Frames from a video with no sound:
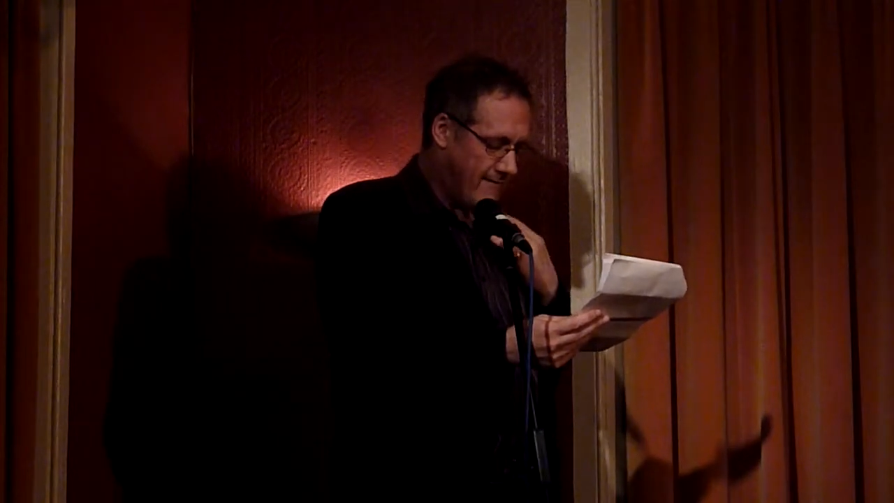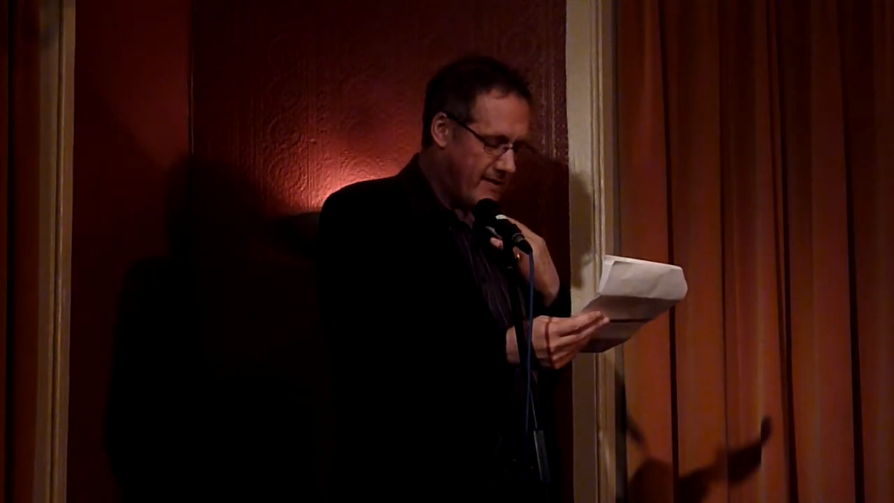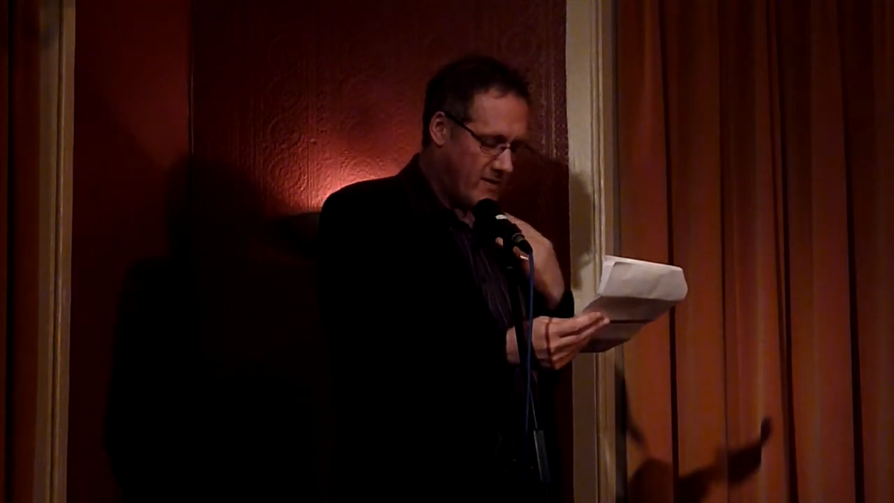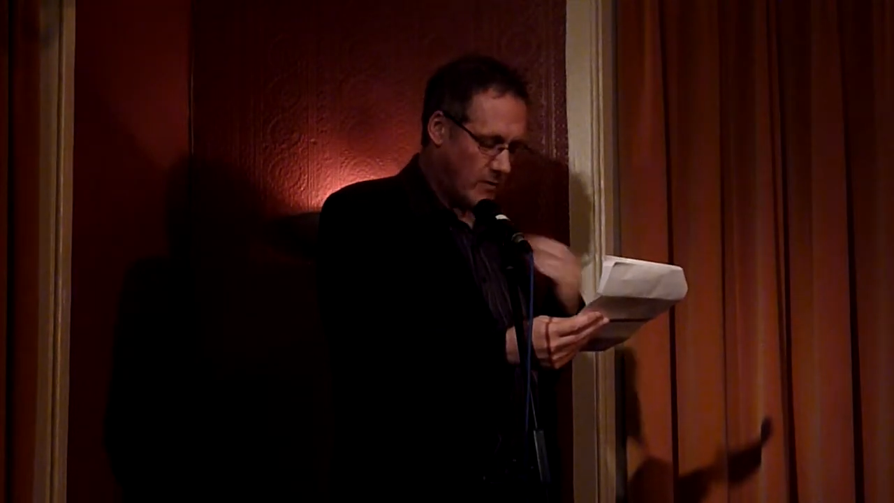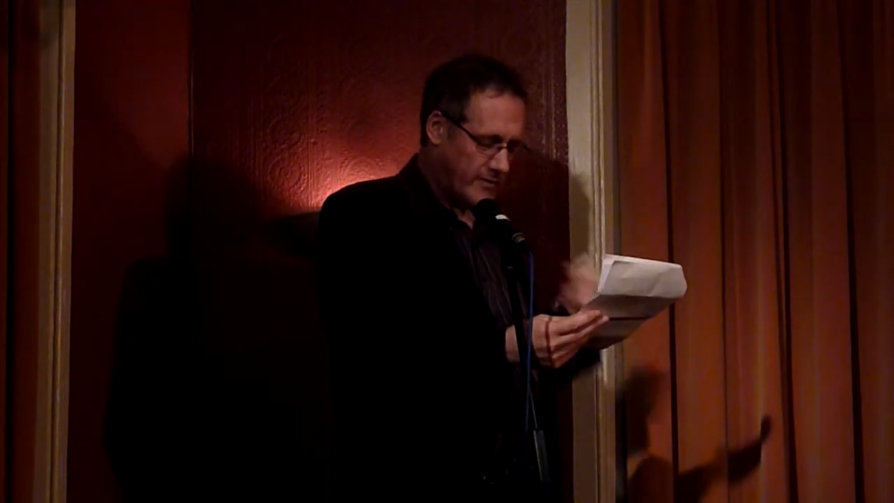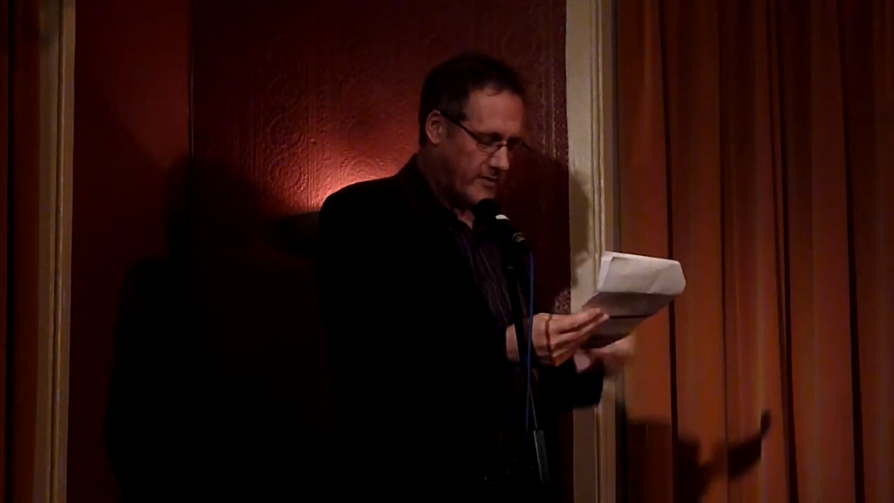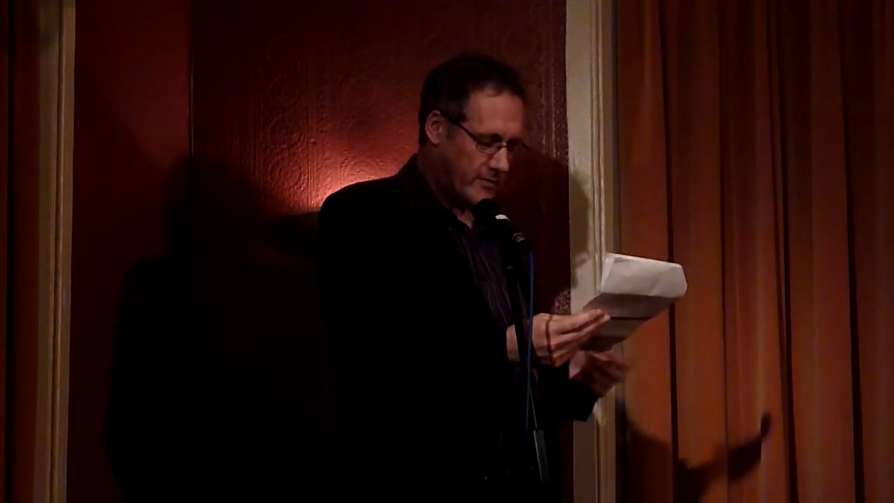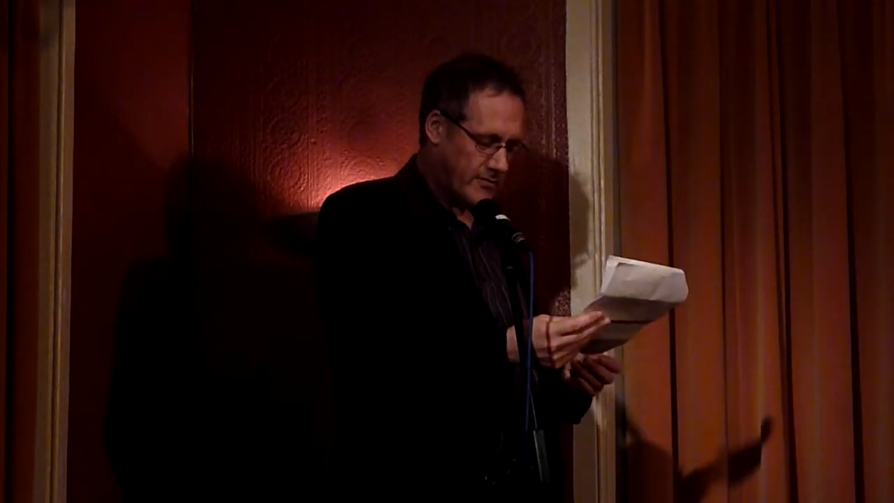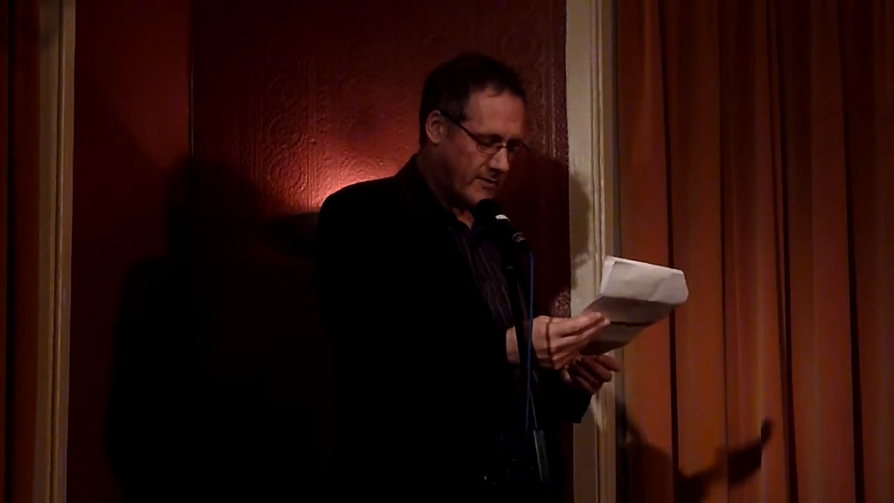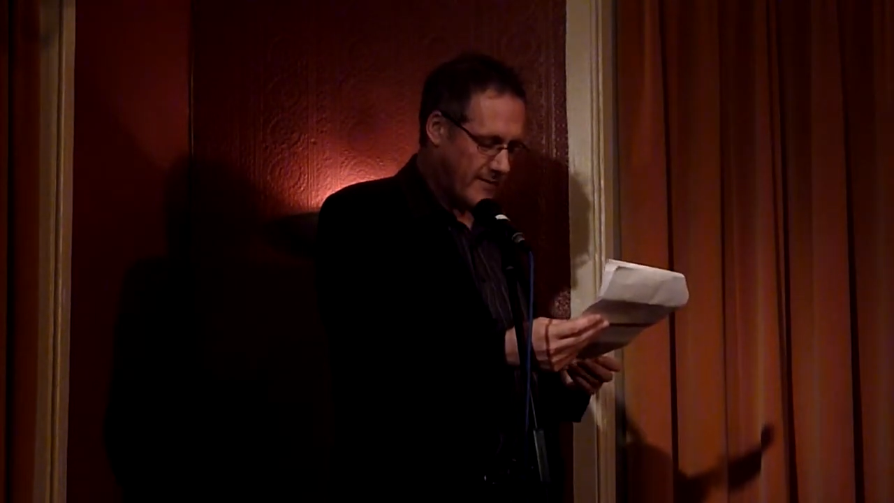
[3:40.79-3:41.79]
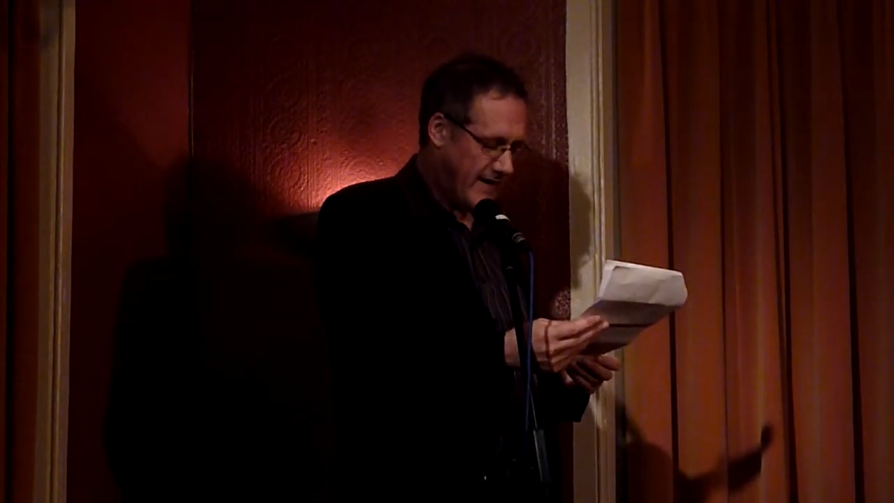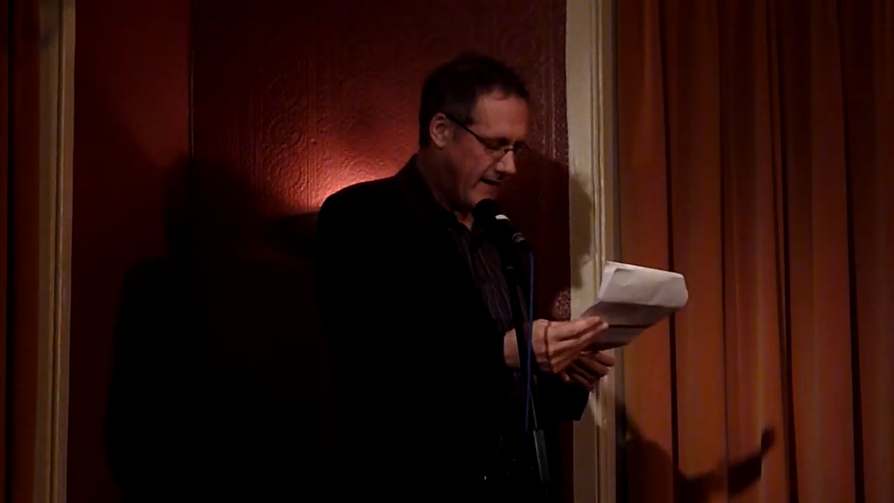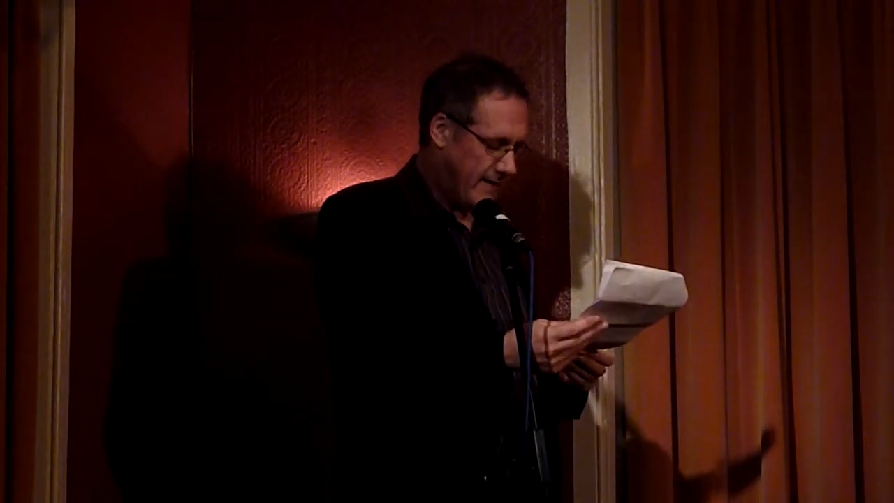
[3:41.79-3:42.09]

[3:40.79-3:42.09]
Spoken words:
and I didn't want to talk to them again